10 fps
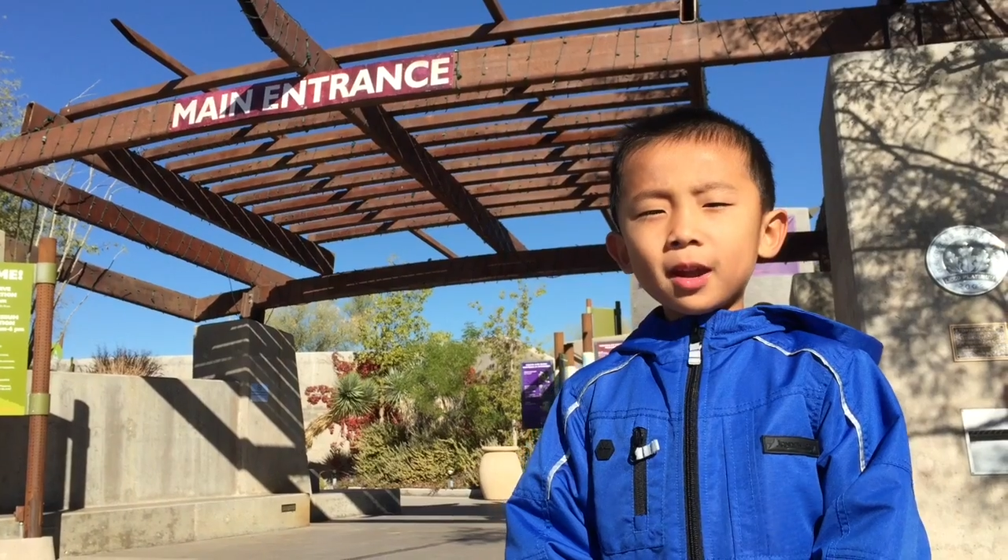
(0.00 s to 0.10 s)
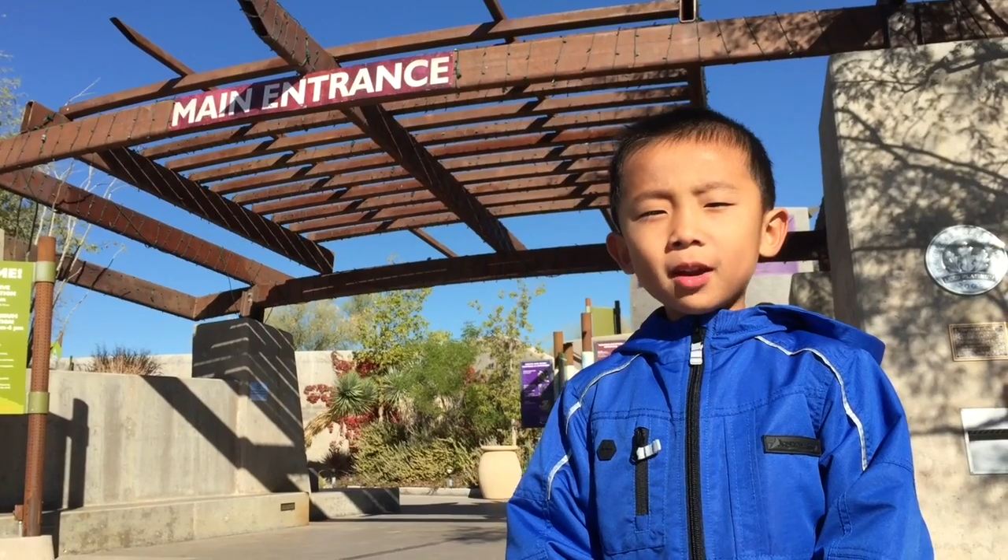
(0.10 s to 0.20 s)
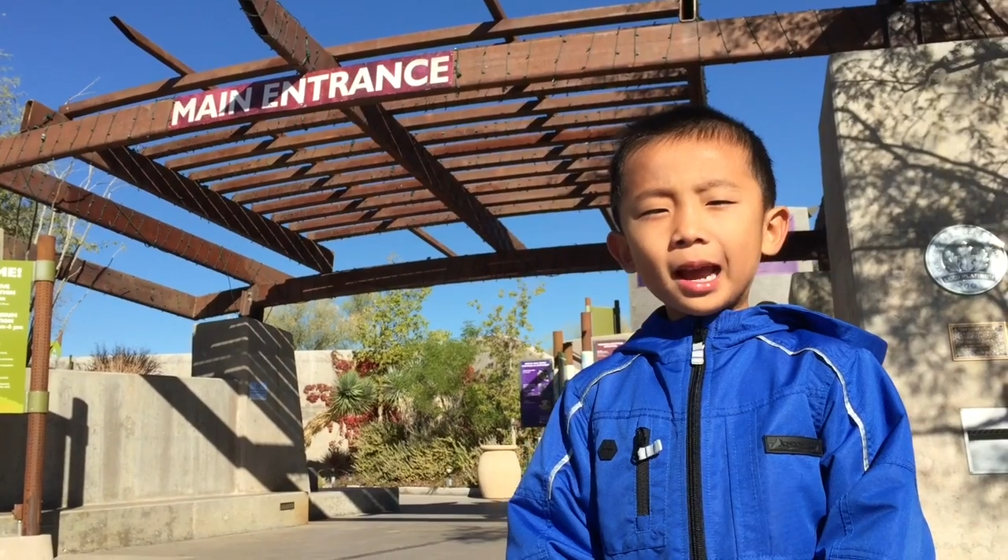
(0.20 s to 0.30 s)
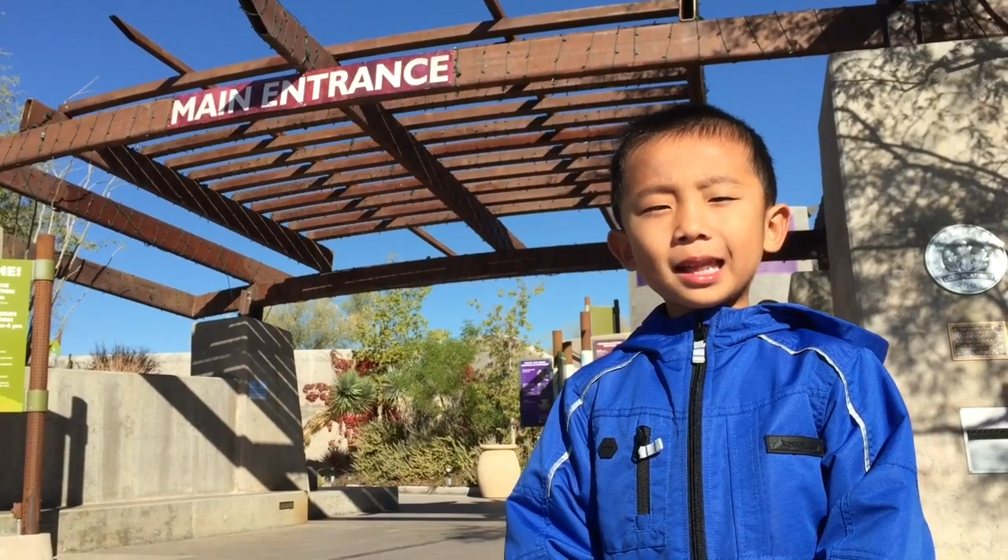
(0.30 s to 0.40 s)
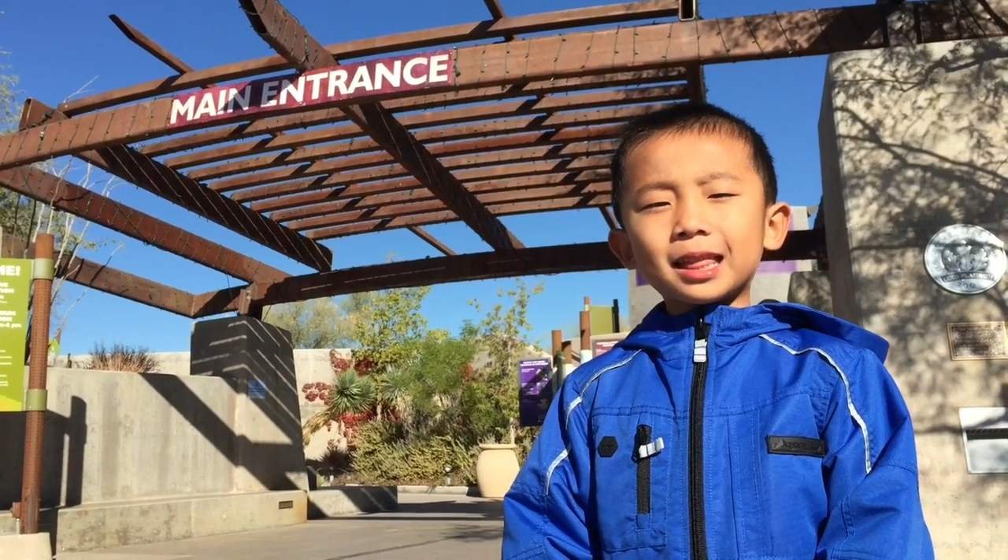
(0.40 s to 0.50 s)

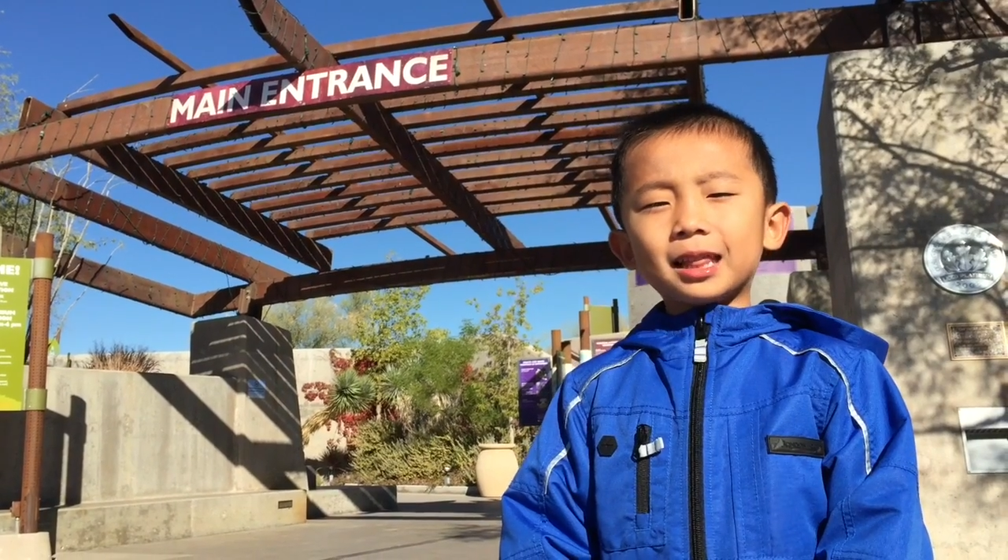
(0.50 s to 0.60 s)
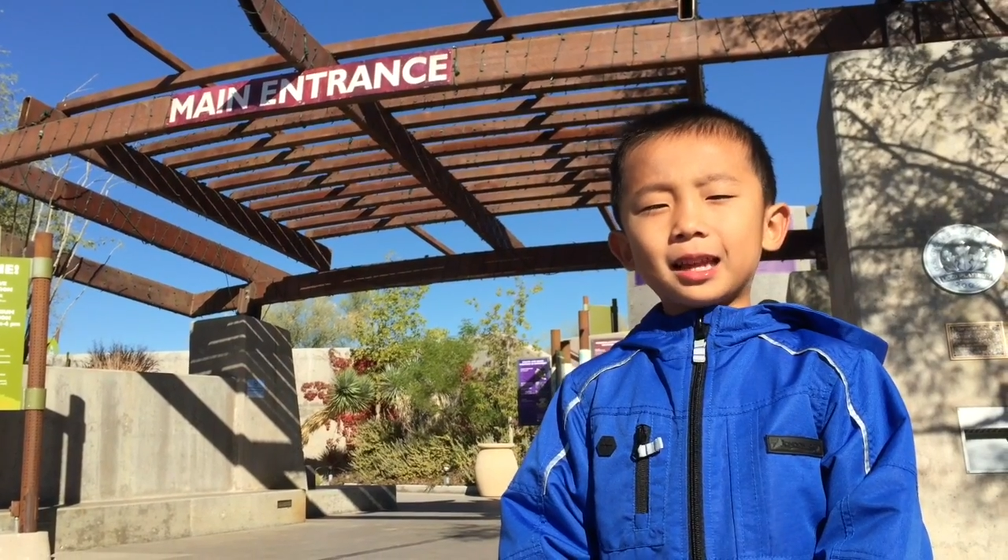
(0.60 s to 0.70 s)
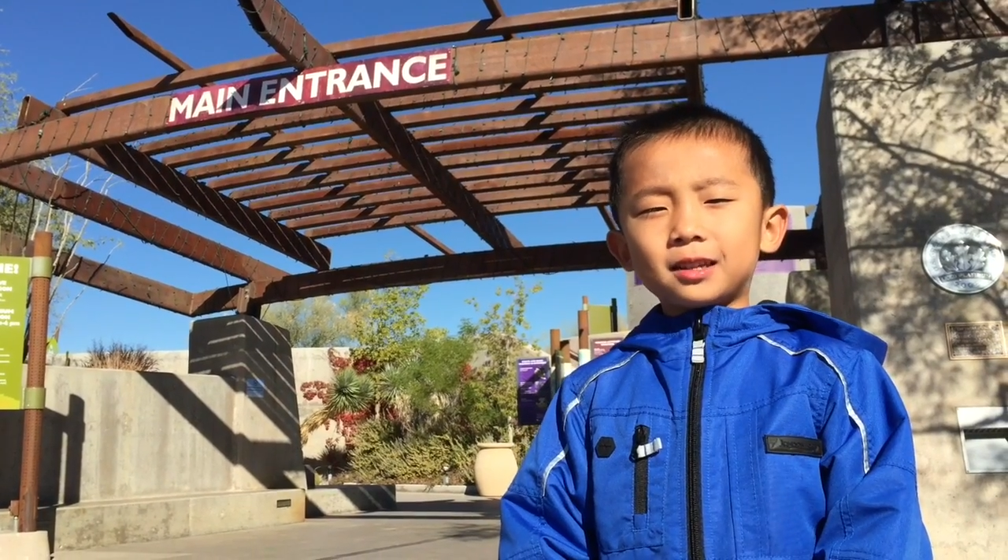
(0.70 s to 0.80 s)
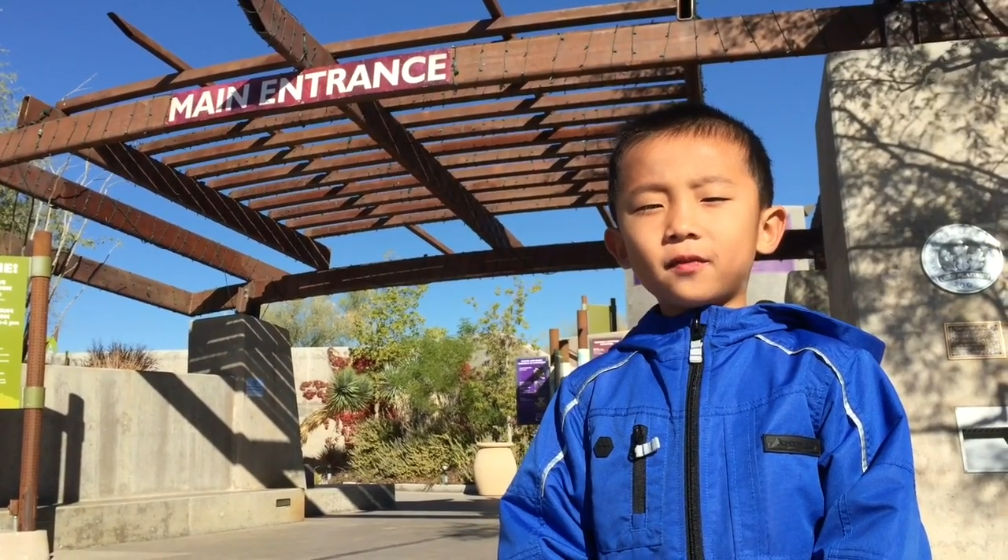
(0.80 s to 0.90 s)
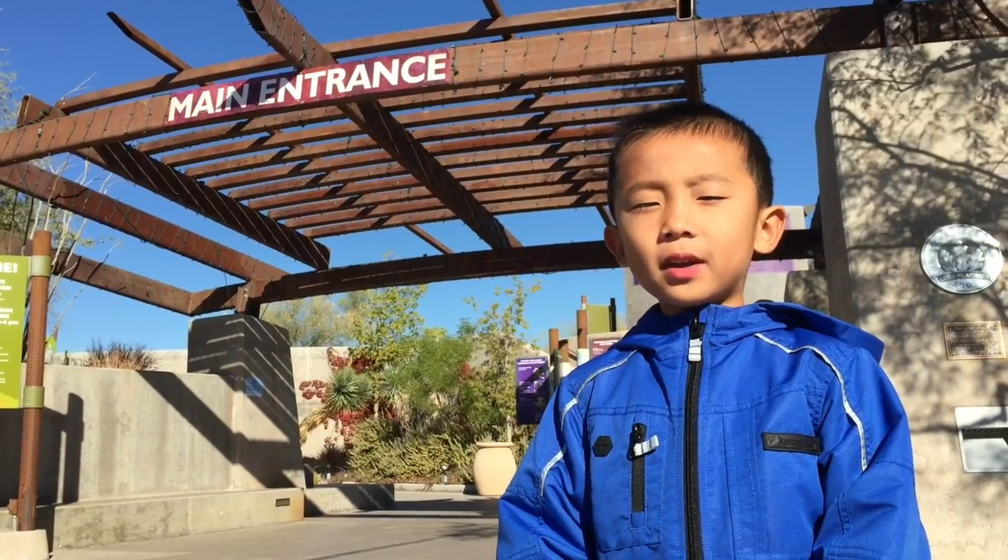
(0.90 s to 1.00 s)
We are
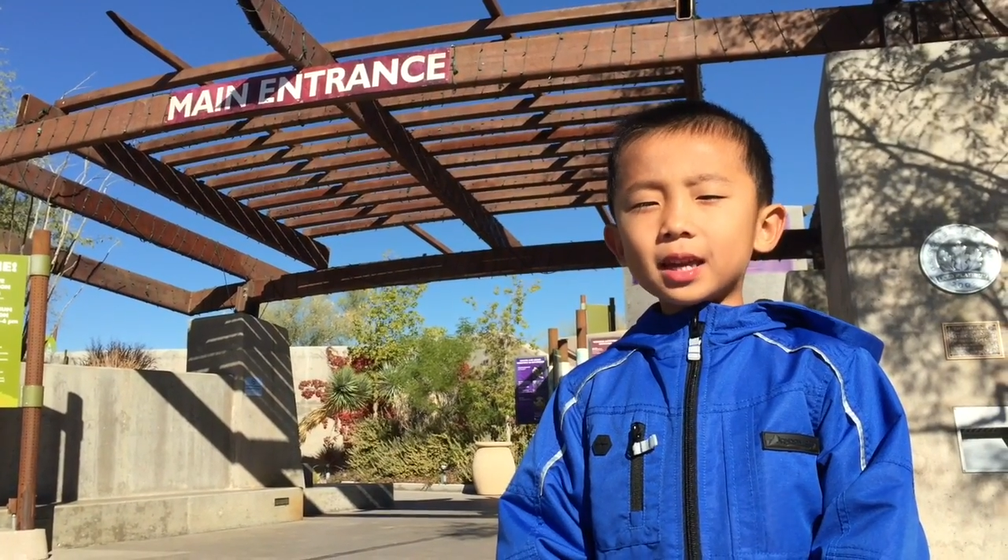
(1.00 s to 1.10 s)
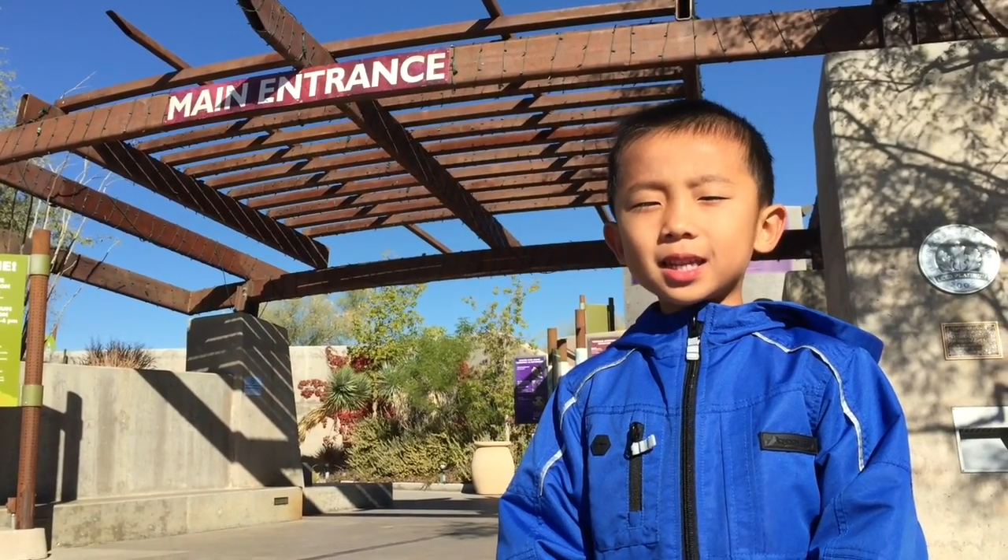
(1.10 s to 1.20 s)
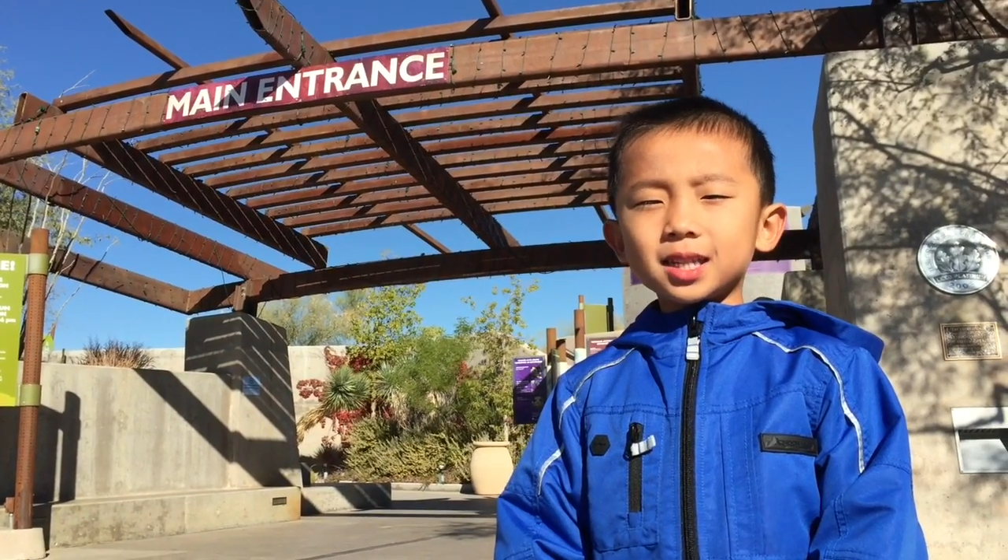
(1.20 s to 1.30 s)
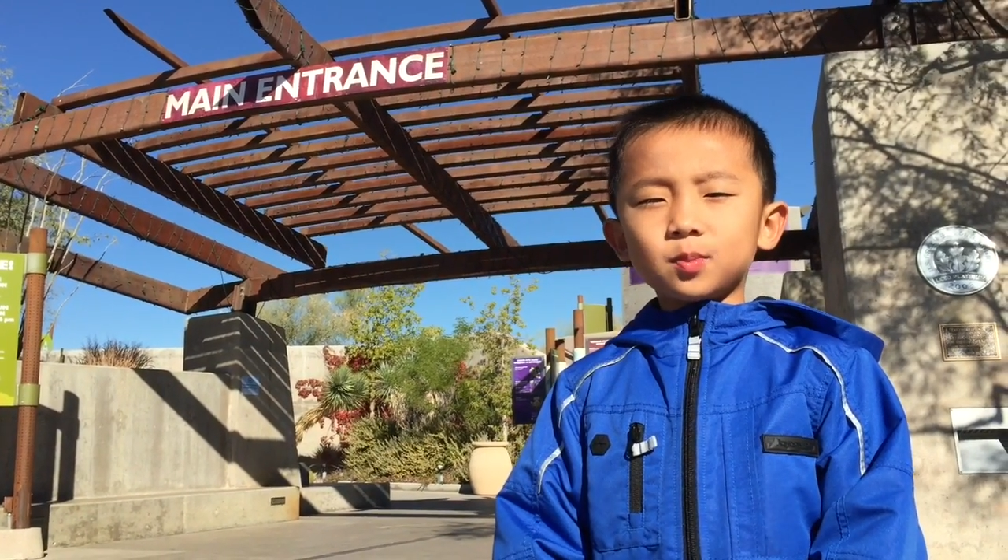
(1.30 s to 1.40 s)
at the Las